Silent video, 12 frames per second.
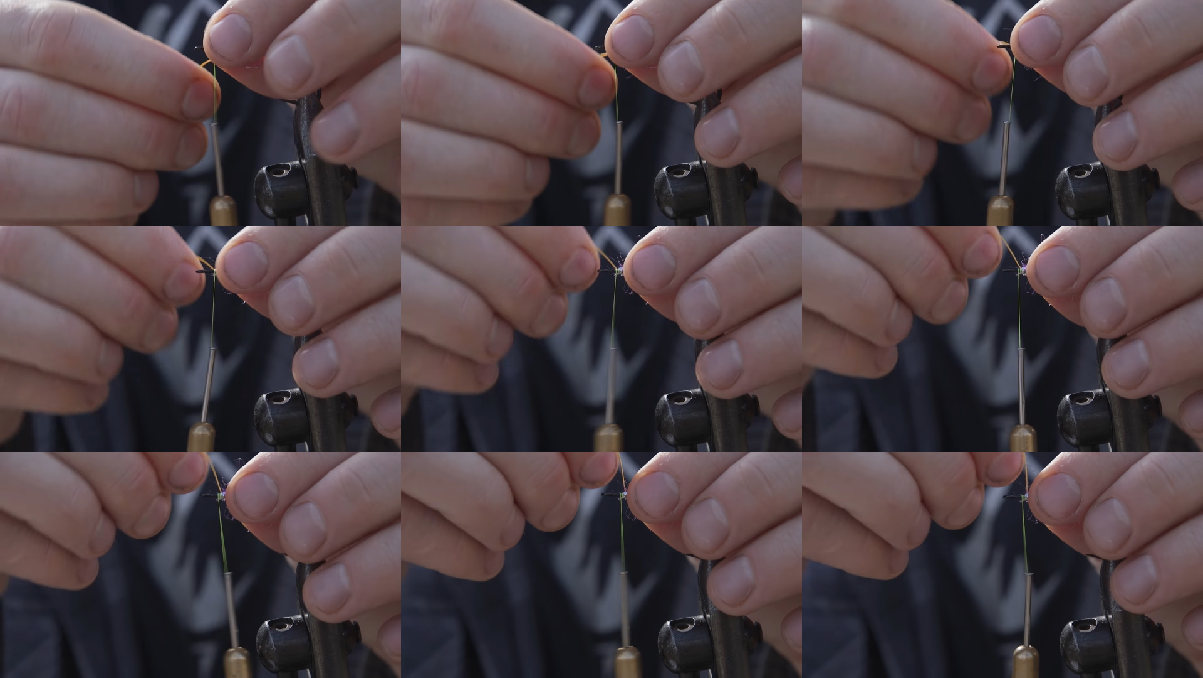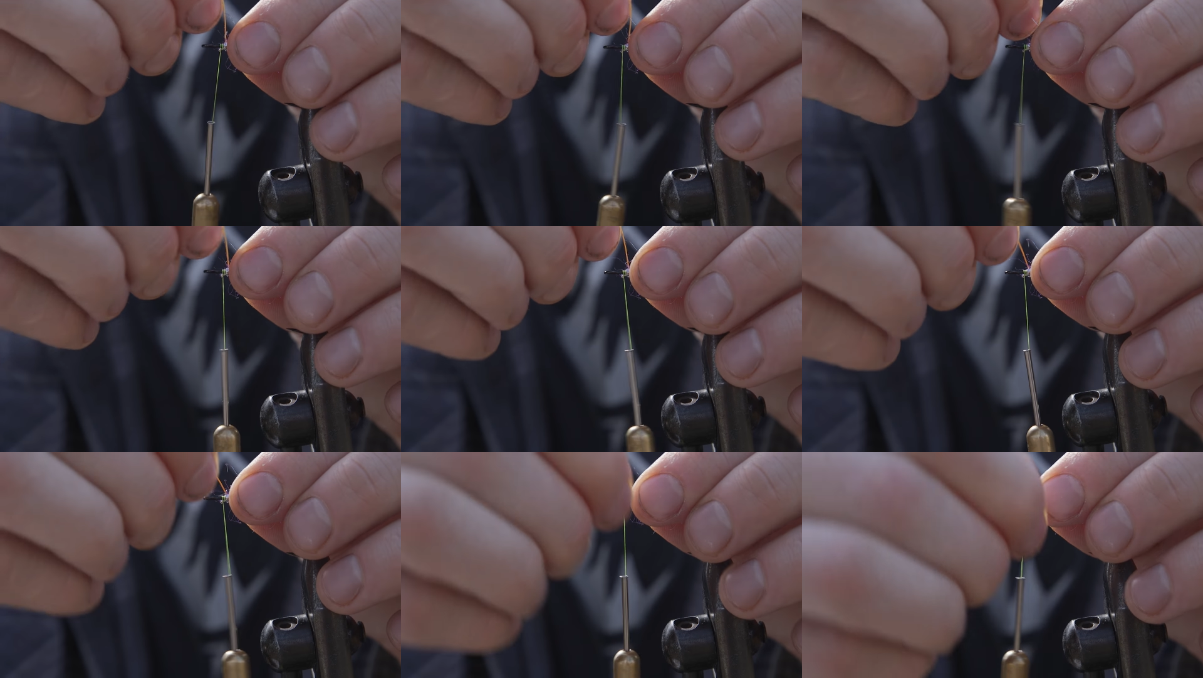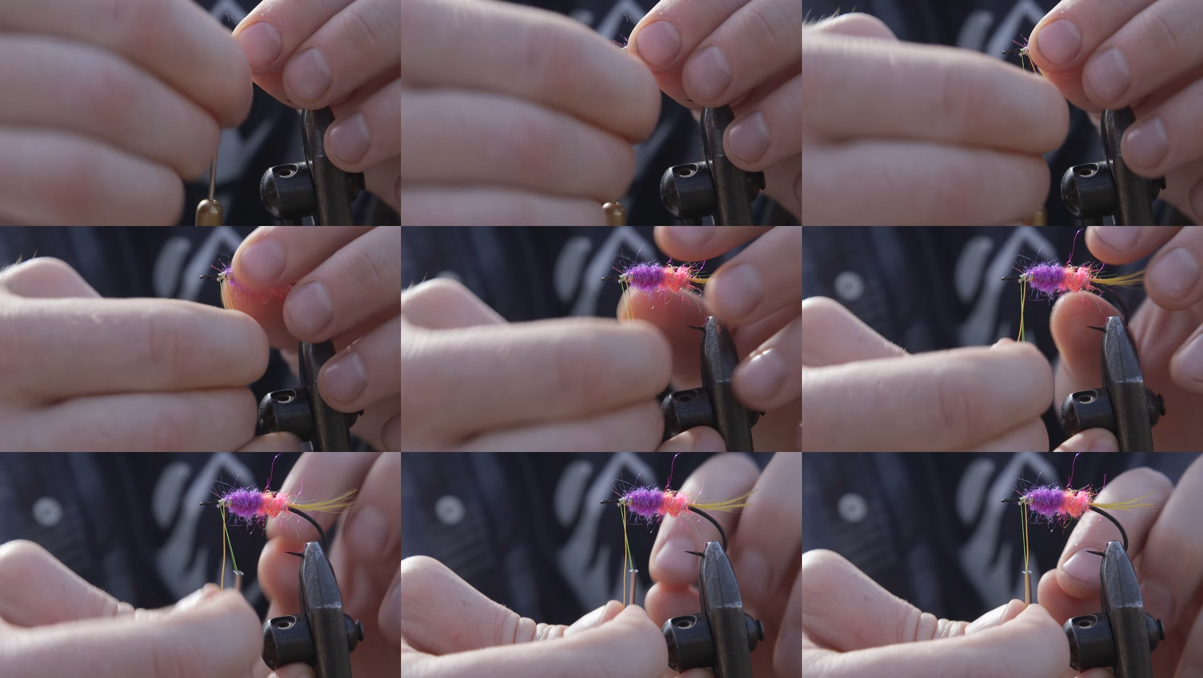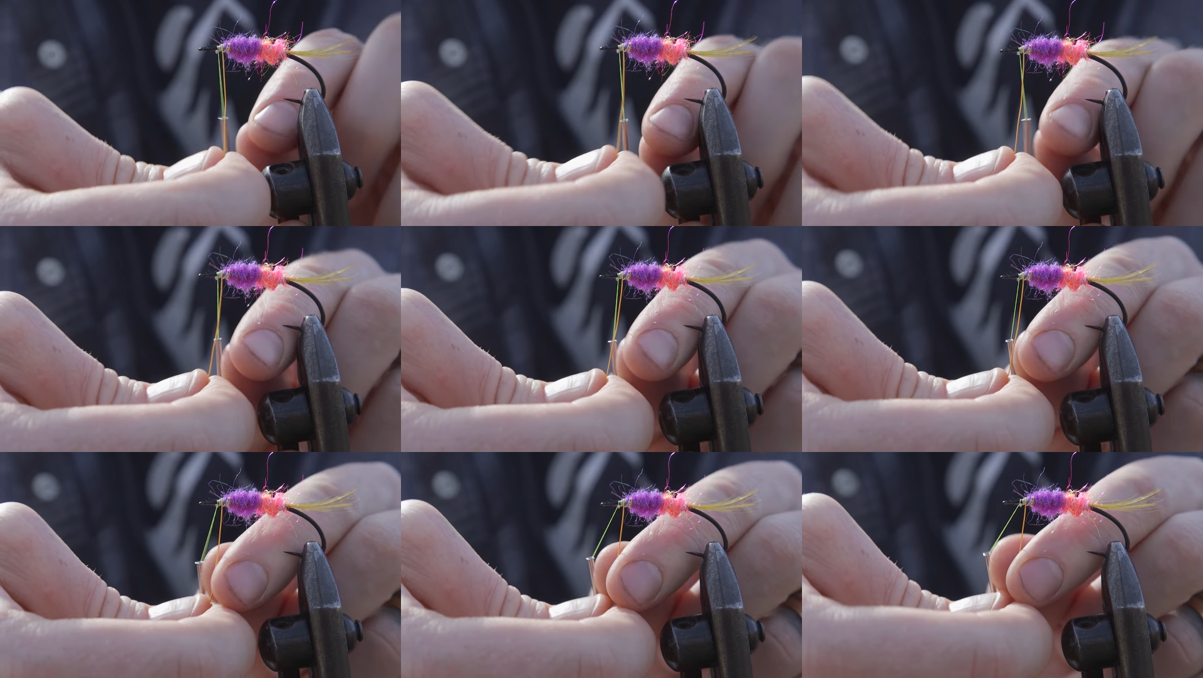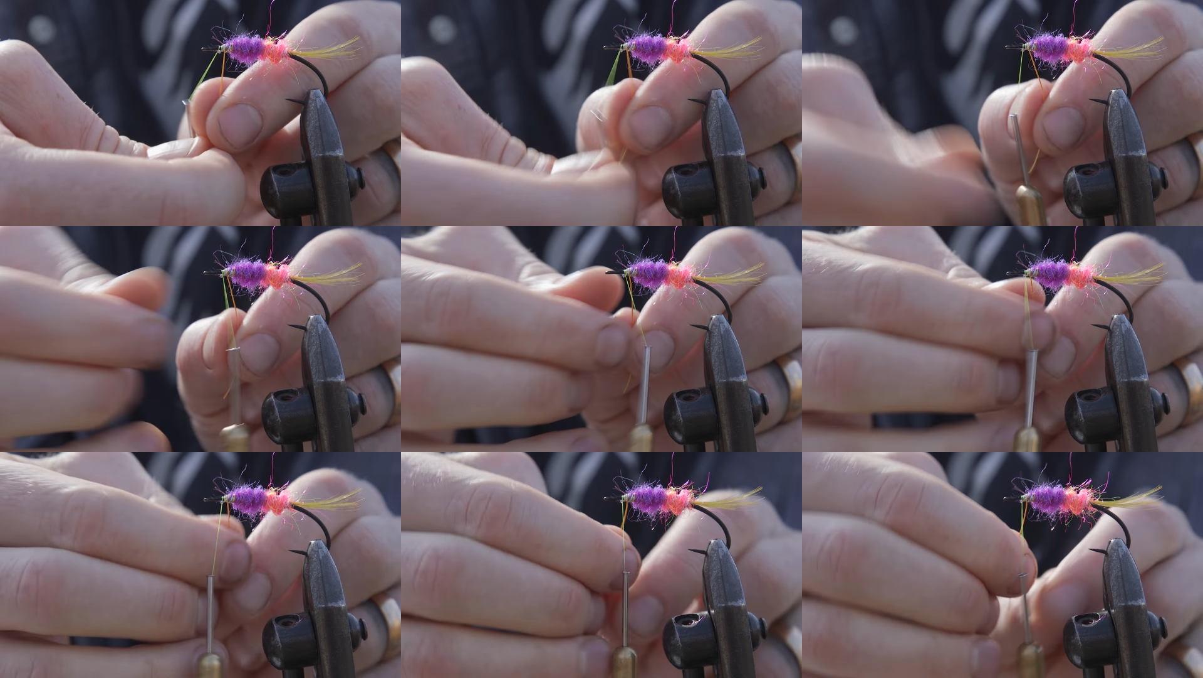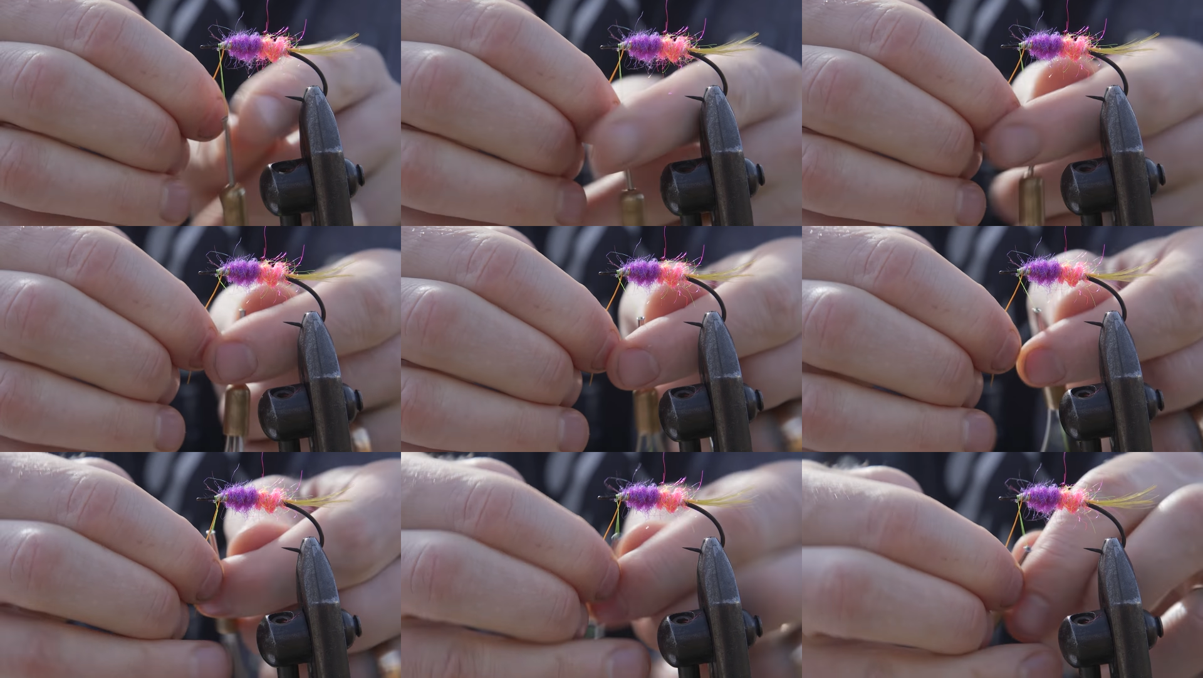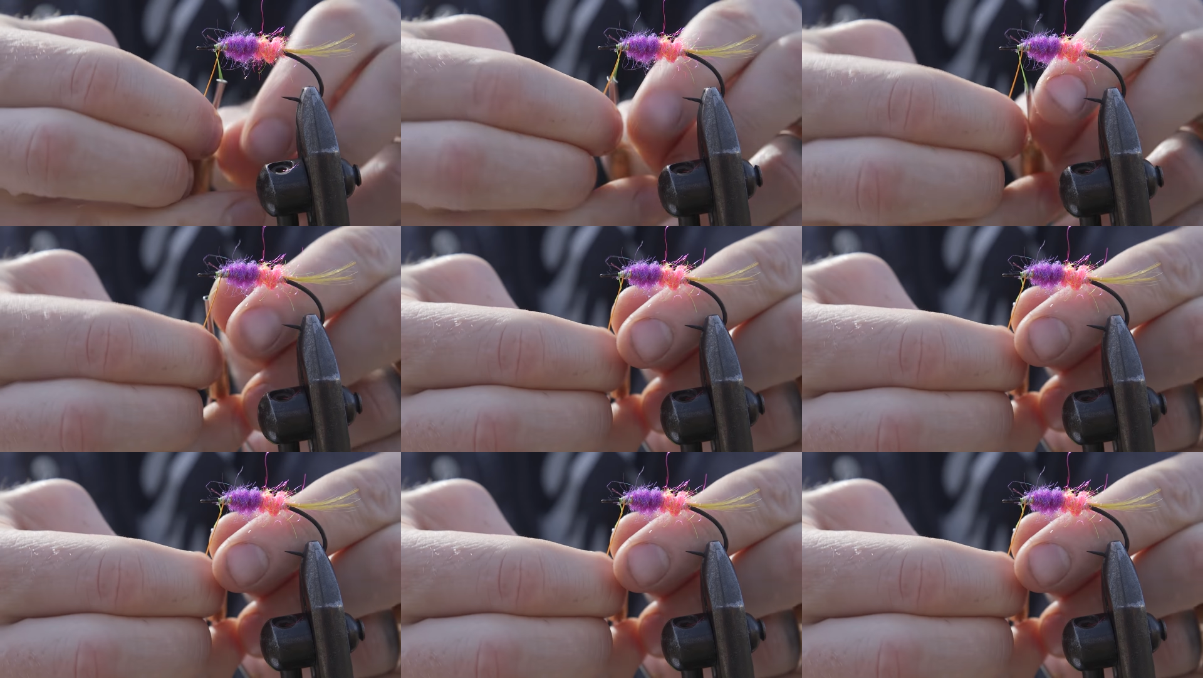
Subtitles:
No face is visible, so there are no lips to read.